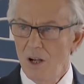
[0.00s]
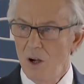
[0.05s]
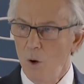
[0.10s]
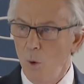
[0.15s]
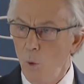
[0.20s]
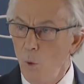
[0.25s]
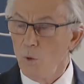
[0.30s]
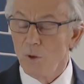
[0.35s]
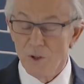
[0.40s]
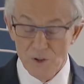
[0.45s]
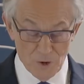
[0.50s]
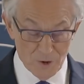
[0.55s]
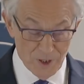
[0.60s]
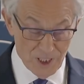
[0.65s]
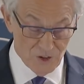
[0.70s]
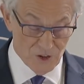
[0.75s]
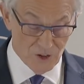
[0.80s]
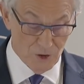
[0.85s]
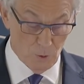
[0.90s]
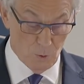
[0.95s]
All the
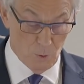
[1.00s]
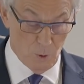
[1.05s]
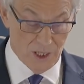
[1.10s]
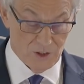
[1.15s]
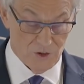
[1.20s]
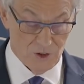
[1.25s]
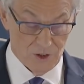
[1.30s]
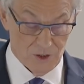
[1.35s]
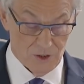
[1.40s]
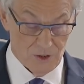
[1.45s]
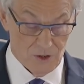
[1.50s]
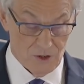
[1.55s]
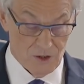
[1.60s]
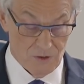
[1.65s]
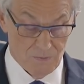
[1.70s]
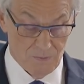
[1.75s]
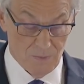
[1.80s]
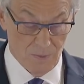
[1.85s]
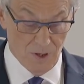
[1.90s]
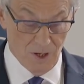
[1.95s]
traditional
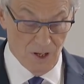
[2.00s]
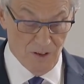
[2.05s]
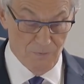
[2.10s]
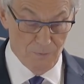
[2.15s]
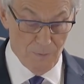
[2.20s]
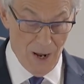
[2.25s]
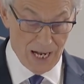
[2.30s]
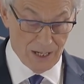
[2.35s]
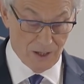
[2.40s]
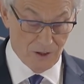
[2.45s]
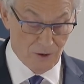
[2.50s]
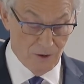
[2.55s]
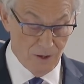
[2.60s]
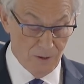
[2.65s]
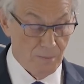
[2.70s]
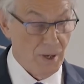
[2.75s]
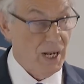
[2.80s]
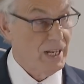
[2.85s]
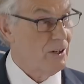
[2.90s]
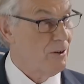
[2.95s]
questions of macro
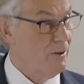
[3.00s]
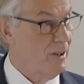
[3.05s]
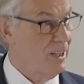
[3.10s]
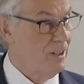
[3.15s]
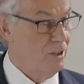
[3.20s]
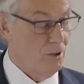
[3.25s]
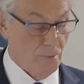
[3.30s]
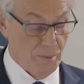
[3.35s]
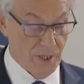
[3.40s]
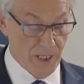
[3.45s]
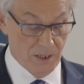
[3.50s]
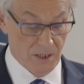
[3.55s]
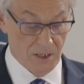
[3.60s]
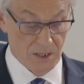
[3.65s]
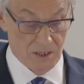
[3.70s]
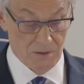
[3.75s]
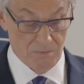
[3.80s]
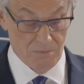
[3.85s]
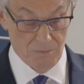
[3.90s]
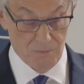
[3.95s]
and
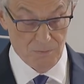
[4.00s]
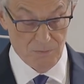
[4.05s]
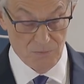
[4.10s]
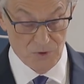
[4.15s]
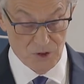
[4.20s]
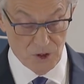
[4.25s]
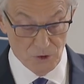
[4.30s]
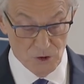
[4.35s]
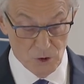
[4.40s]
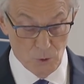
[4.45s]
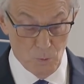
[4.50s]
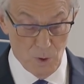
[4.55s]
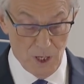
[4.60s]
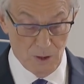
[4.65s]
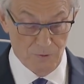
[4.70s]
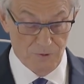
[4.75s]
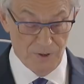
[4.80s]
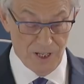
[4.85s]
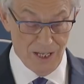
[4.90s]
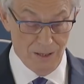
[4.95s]
microeconomics, social
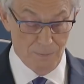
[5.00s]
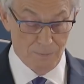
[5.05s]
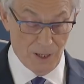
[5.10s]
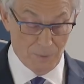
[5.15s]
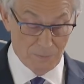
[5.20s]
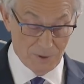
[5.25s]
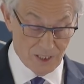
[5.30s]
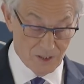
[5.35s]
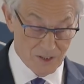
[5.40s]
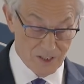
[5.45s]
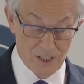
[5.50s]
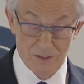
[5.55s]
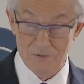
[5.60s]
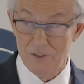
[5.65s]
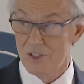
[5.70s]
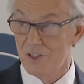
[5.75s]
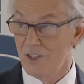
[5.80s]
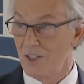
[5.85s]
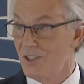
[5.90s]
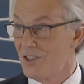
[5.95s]
welfare, public
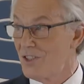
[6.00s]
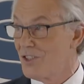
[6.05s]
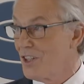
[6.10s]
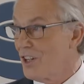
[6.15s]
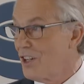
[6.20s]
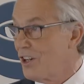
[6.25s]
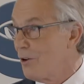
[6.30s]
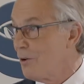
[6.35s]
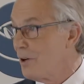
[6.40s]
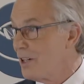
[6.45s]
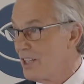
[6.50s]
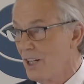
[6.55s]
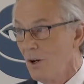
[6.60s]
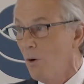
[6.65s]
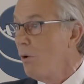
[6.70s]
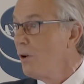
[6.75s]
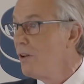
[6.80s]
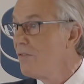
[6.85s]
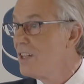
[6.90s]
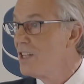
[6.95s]
services, security,
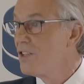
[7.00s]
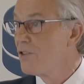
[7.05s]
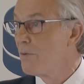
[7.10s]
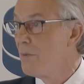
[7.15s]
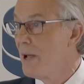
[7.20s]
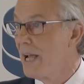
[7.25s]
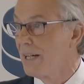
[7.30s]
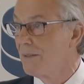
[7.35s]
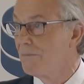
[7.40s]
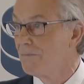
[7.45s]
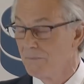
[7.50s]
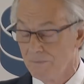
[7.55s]
all of these remain.